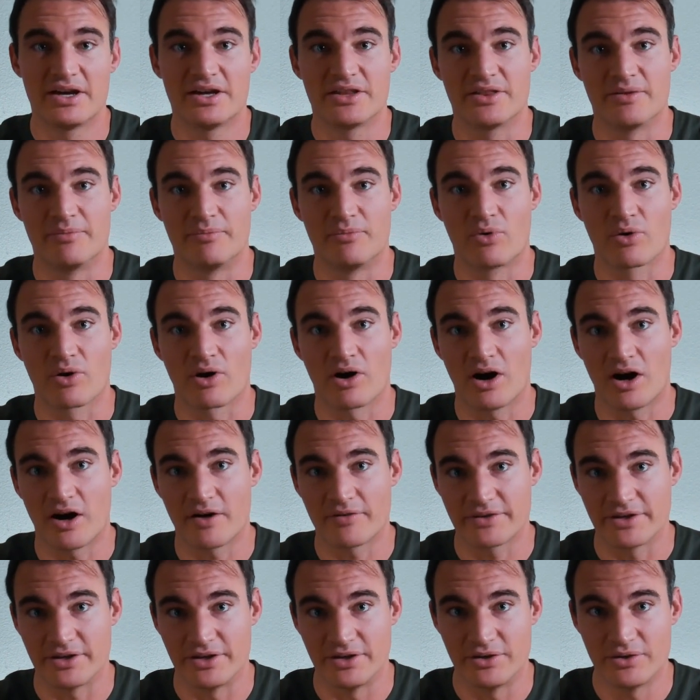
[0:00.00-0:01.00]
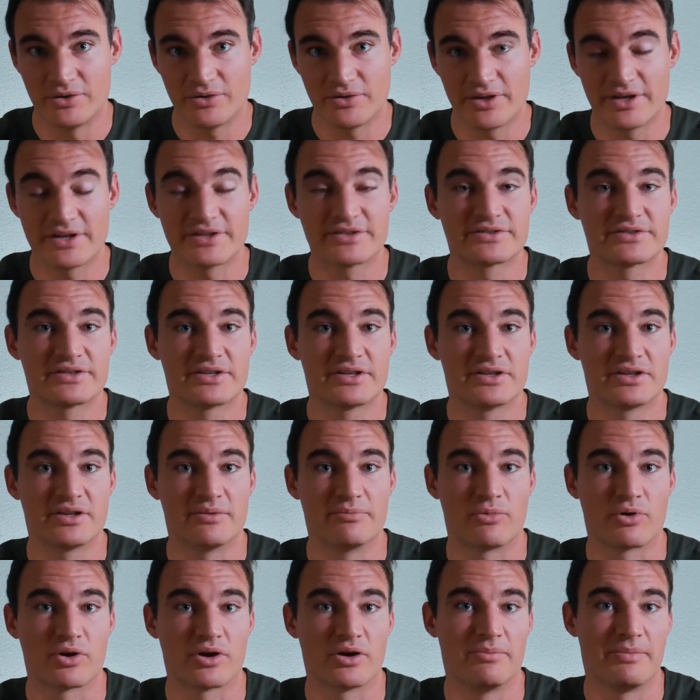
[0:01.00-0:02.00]
The more often you do this, the
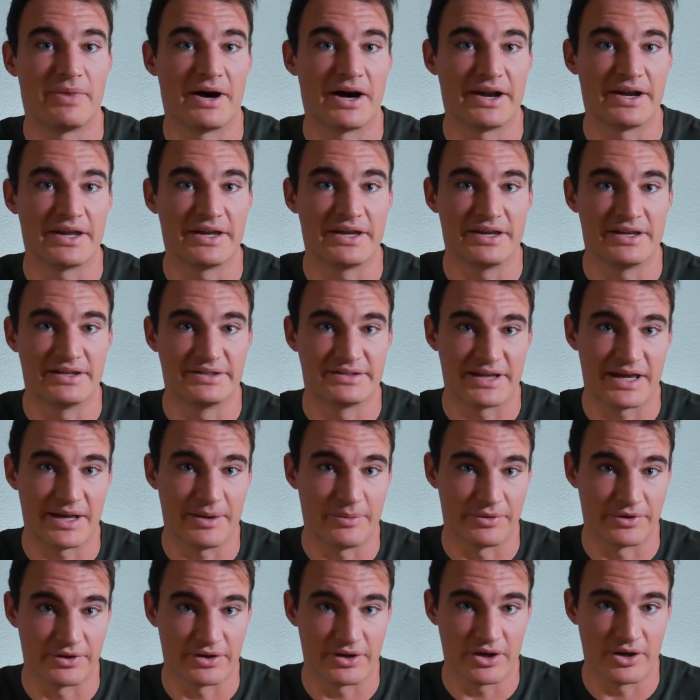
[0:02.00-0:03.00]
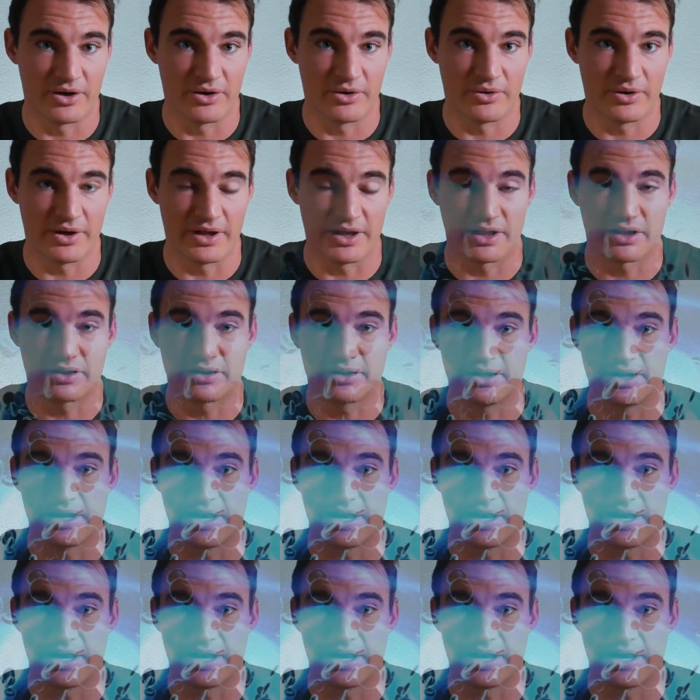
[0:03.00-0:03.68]
more your body is able to go and clean